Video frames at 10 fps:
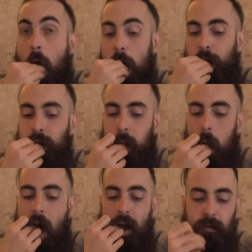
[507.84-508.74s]
So the, uh,
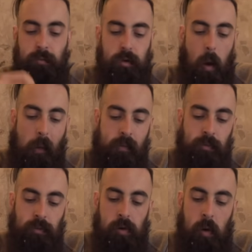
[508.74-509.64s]
The chefs,
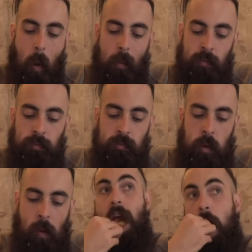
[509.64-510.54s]
two of them,
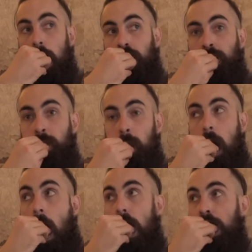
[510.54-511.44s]
I assume it was a